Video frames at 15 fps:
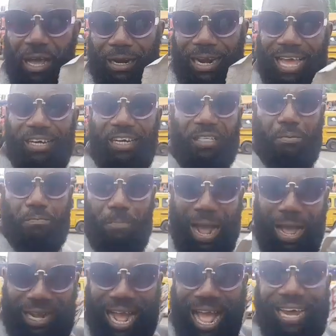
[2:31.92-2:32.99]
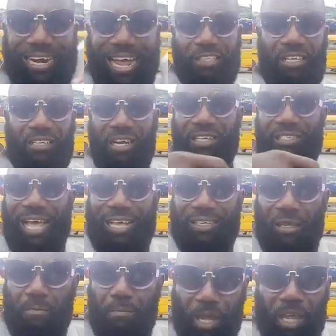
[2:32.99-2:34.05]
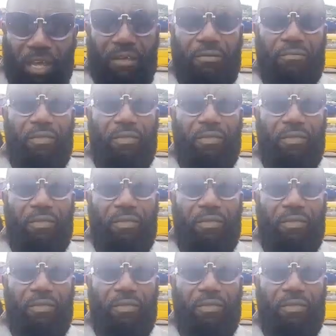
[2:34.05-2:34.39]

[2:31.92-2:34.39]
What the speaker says: Like this, my guy that is criticizing me,